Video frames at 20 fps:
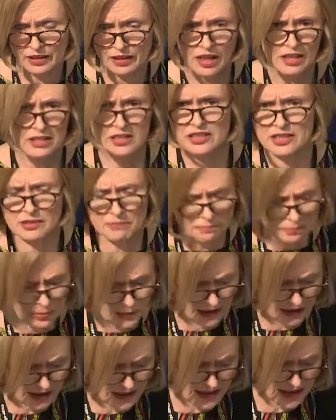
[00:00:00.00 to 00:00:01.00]
A simple
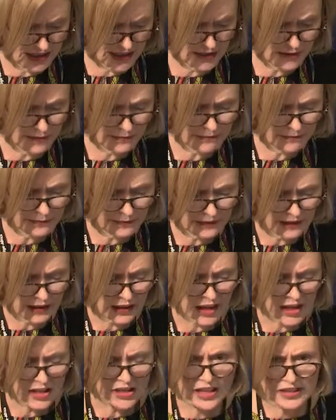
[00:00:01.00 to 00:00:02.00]
idea,
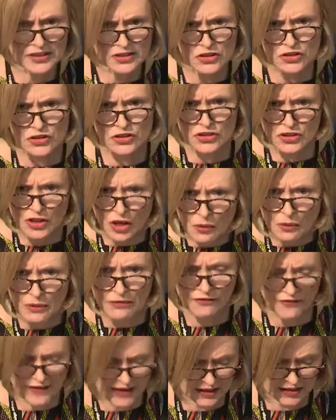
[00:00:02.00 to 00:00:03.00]
yet so
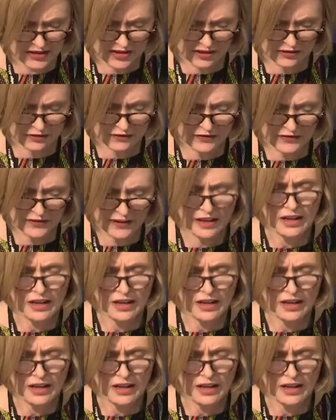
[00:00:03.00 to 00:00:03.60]
effective